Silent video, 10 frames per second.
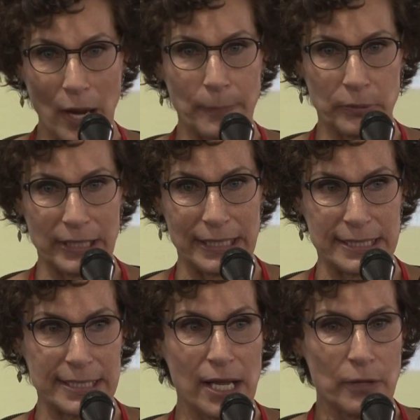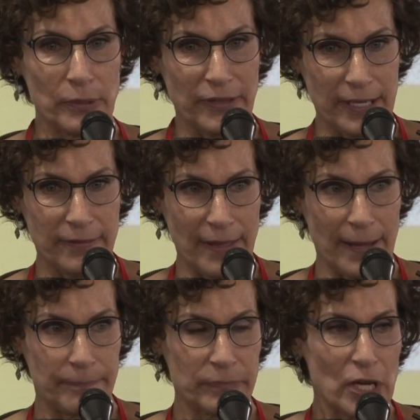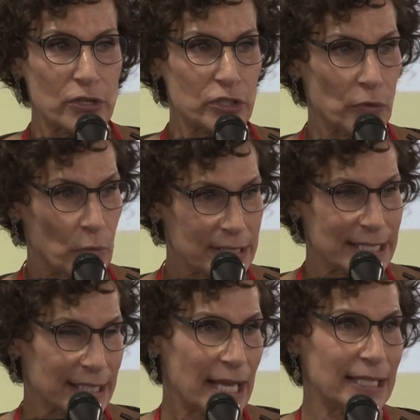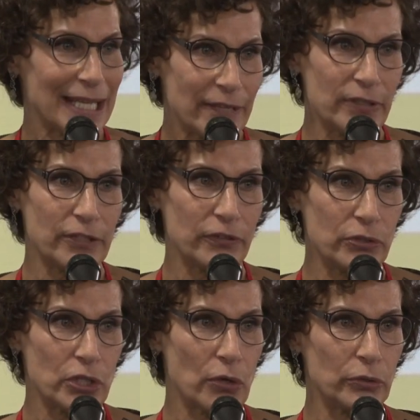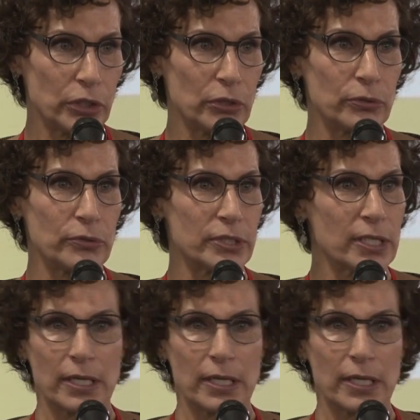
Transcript: properties within them. So once again, even if you don't use,